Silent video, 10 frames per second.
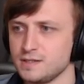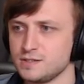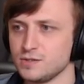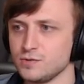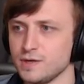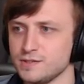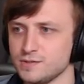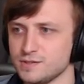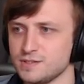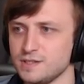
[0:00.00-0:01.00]
So as you
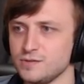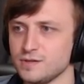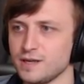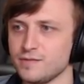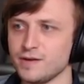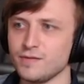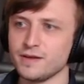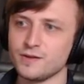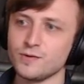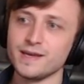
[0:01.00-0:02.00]
can see, you can kind of have
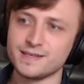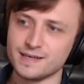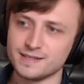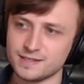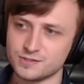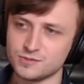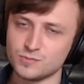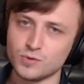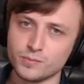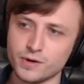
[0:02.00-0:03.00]
like, you know, 8K textures
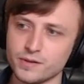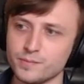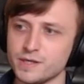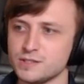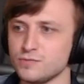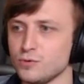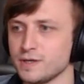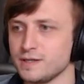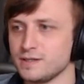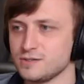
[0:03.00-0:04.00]
on one part of the mesh,
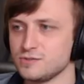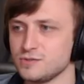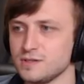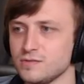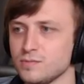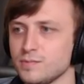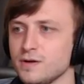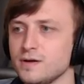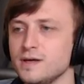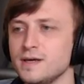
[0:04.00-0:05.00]
4K textures on a different
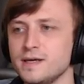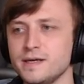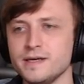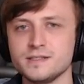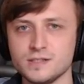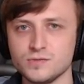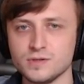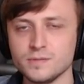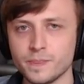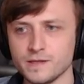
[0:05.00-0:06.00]
part,
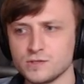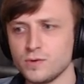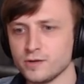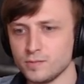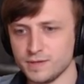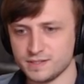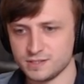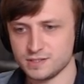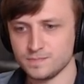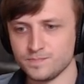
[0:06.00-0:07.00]
etc. It's quite a complex
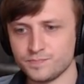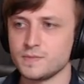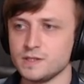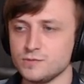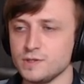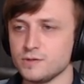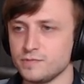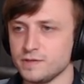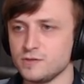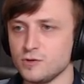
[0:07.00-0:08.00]
system. It's a really good
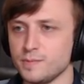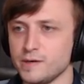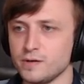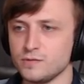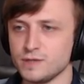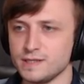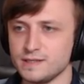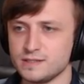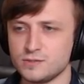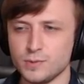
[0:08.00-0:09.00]
thing to know about. And really
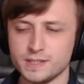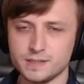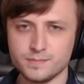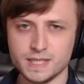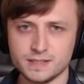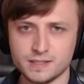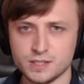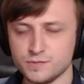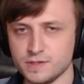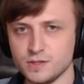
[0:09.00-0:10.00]
this 20
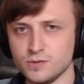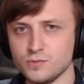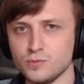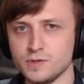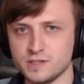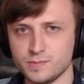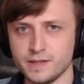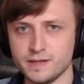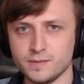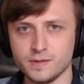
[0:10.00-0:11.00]
minute-ish video will explain
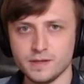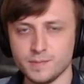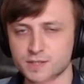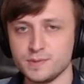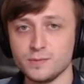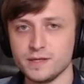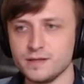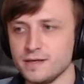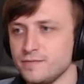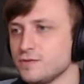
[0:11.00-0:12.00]
it in a much better way
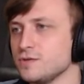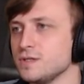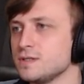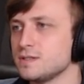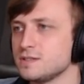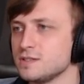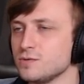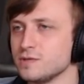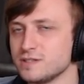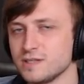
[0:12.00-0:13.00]
than I ever could. So
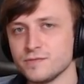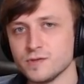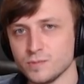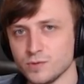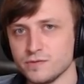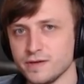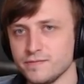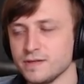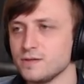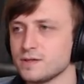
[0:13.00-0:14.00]
it's definitely worth
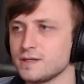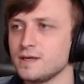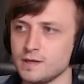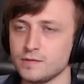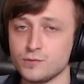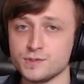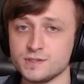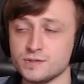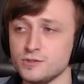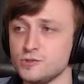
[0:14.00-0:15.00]
having a look. And of course
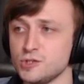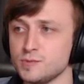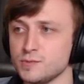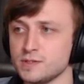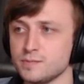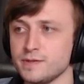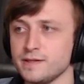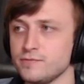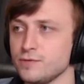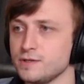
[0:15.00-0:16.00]
it's on YouTube, so it's
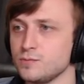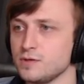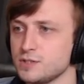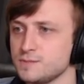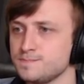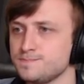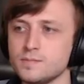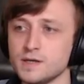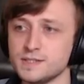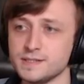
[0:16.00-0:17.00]
completely free to watch.
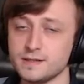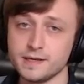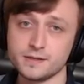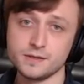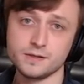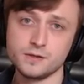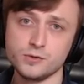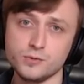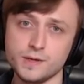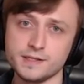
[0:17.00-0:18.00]
Martin Klekner,
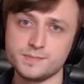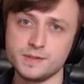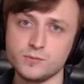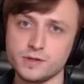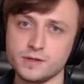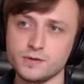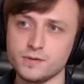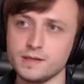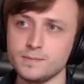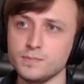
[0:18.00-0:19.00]
who has been working on
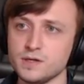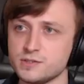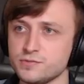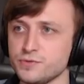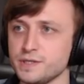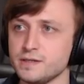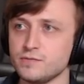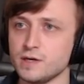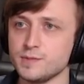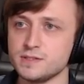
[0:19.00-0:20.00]
the Master 3D
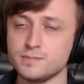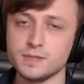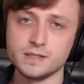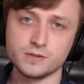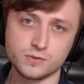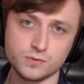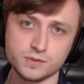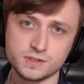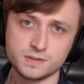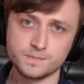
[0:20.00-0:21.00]
Environments in Blender
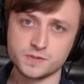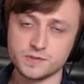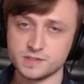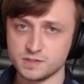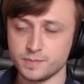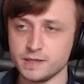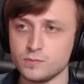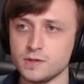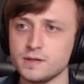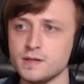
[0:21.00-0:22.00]
course, so this is a paid
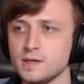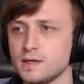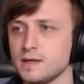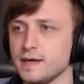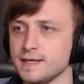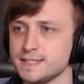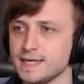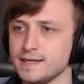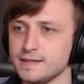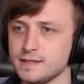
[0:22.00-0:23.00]
one, has
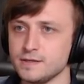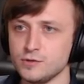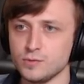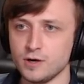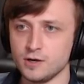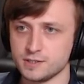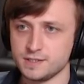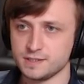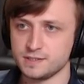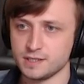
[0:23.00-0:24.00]
added a new
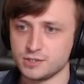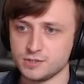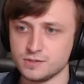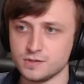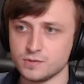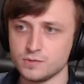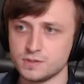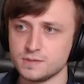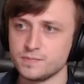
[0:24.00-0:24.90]
Arctic section to the course.